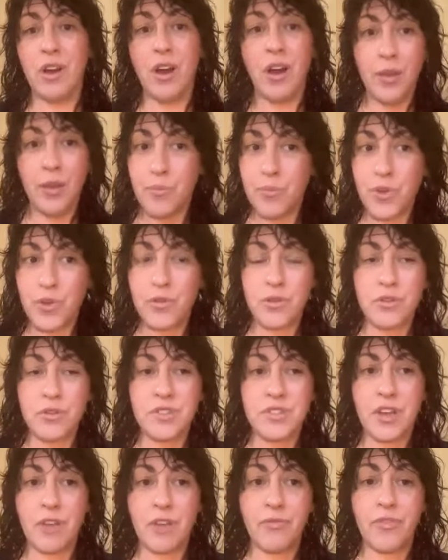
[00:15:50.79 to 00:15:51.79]
unmute
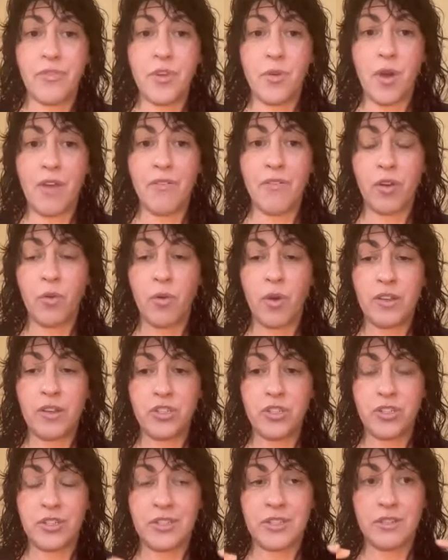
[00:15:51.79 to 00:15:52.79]
yourself if you have a
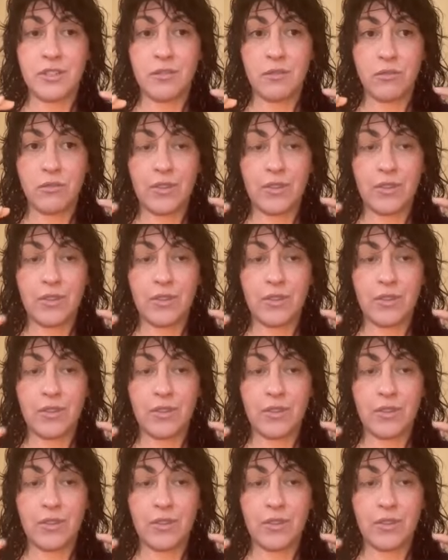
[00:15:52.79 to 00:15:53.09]
question